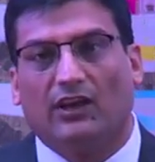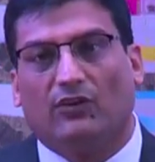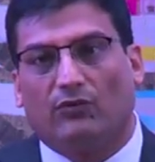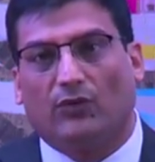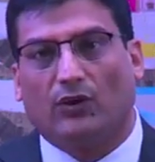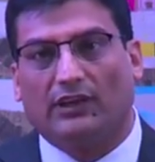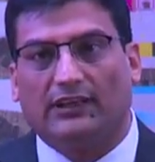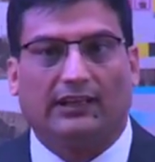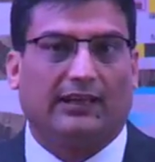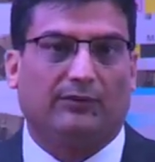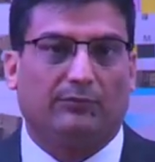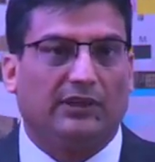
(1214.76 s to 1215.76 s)
falling.
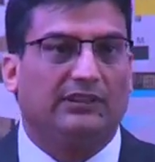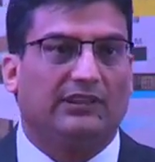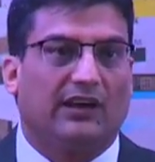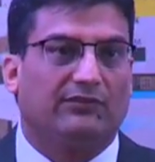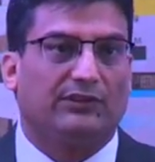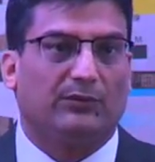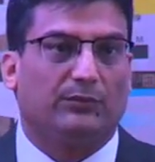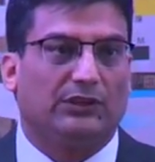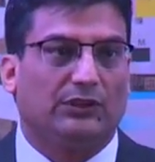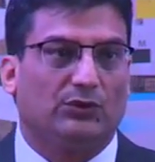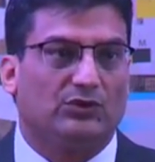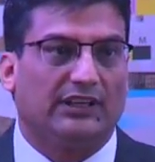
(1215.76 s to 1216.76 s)
Like month after
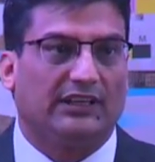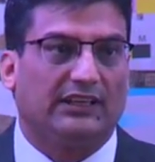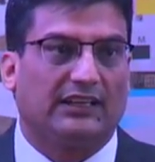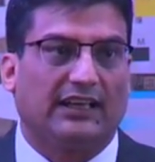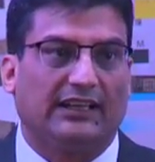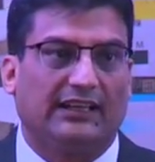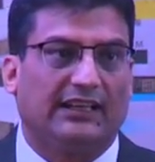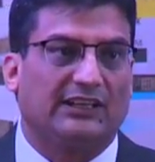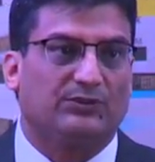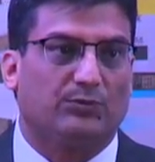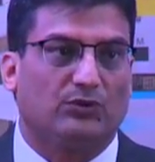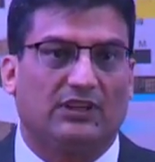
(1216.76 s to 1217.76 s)
month, you see a decline in
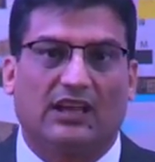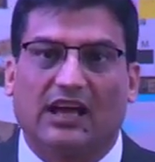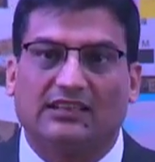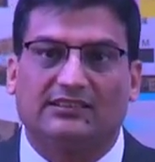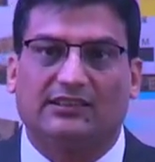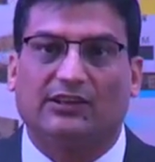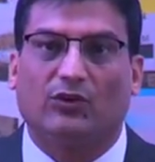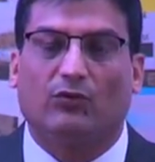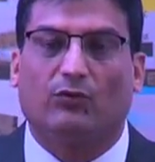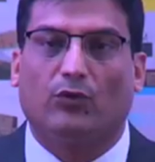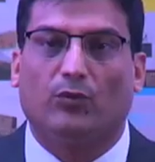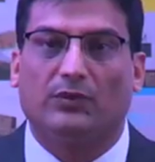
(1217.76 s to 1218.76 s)
exports. Last 3 or
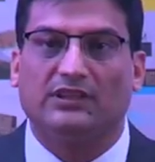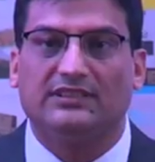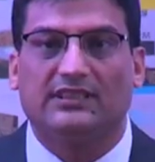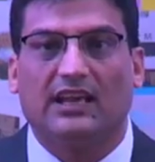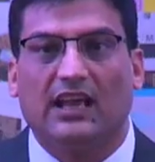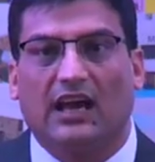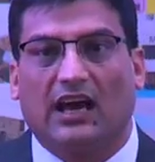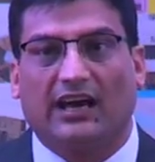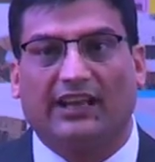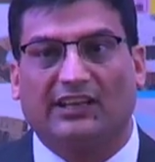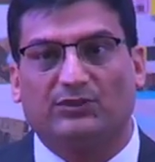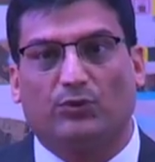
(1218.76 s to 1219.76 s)
4 months,
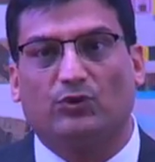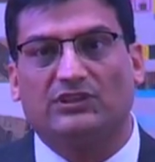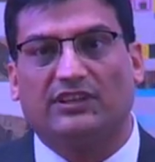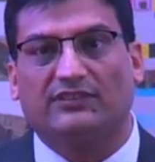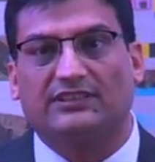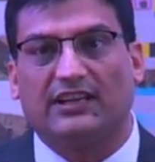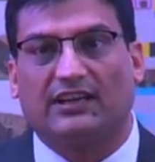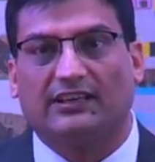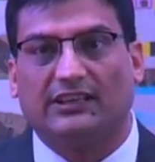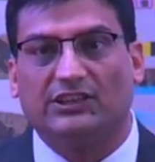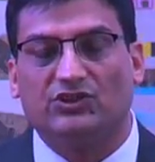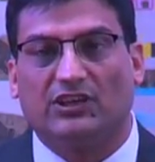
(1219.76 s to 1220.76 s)
our exports have
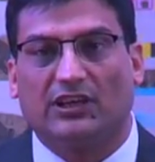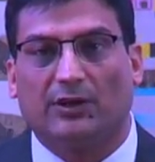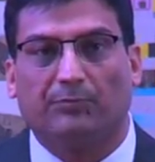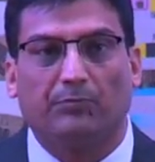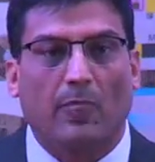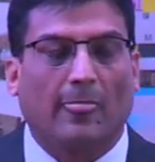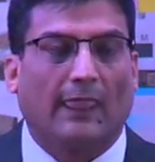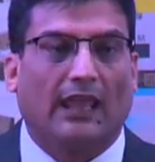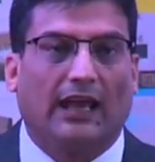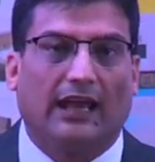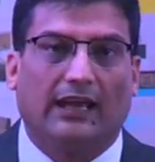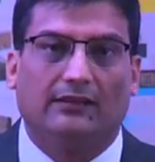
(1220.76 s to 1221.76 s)
started inching up.
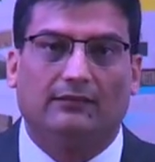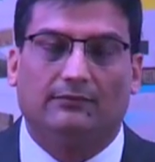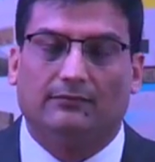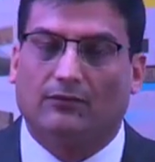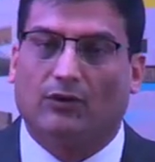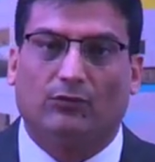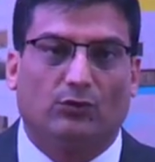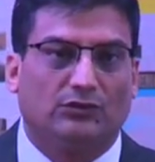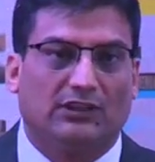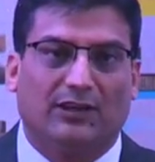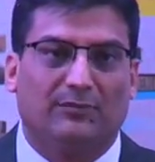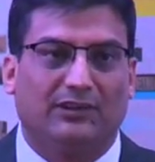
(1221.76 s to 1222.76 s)
And of course,
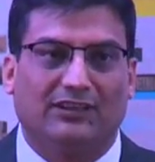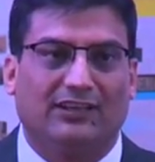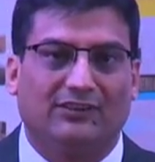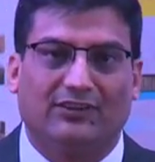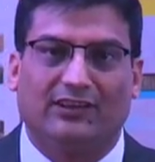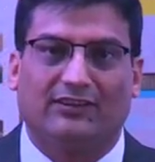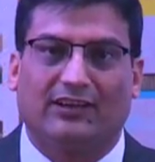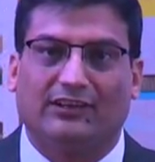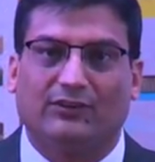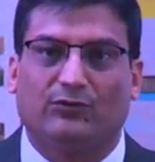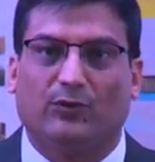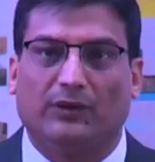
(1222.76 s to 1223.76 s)
the government can take
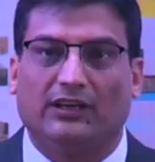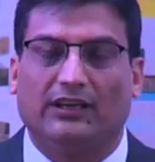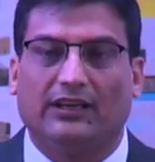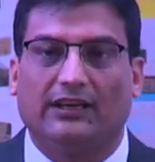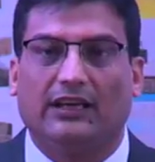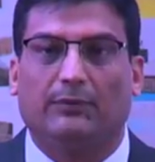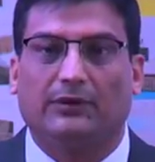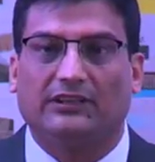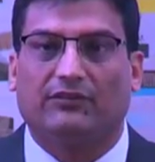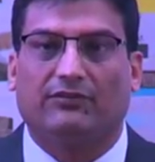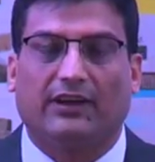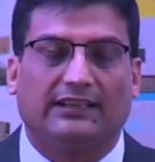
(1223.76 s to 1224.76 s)
credit for Make in India. But
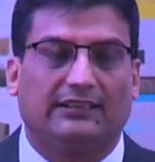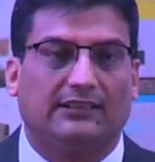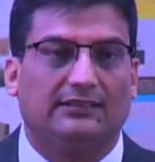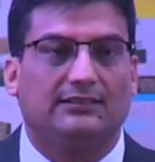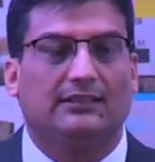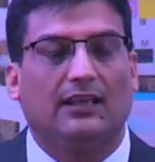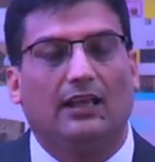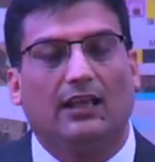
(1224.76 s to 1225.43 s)
the fact is,